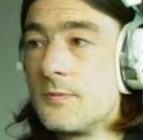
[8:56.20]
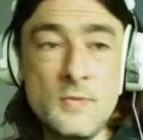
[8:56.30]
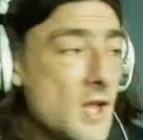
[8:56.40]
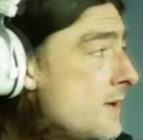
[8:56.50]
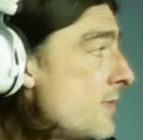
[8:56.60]

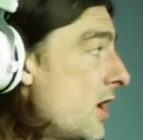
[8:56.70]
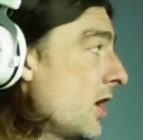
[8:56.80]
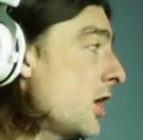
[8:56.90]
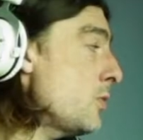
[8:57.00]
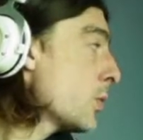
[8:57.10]
Hey
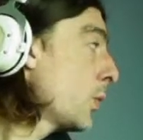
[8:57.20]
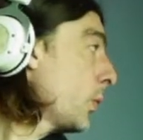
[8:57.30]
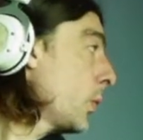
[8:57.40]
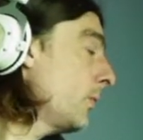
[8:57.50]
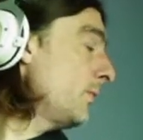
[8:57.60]
Marlo,
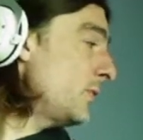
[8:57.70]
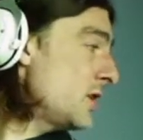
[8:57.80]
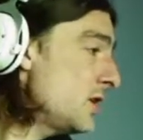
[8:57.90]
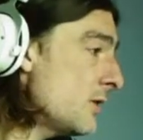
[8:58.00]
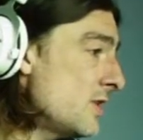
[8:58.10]
you
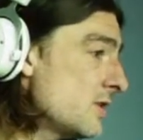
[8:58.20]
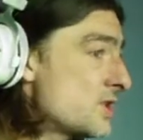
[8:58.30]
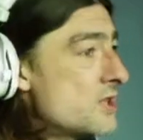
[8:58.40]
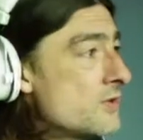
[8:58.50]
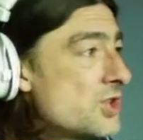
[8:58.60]
can come here and
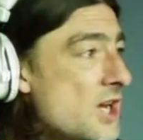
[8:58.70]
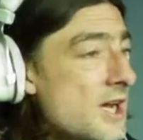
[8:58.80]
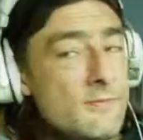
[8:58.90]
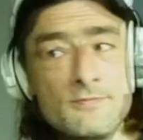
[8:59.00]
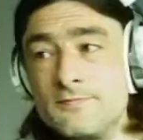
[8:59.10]
sit on the chair.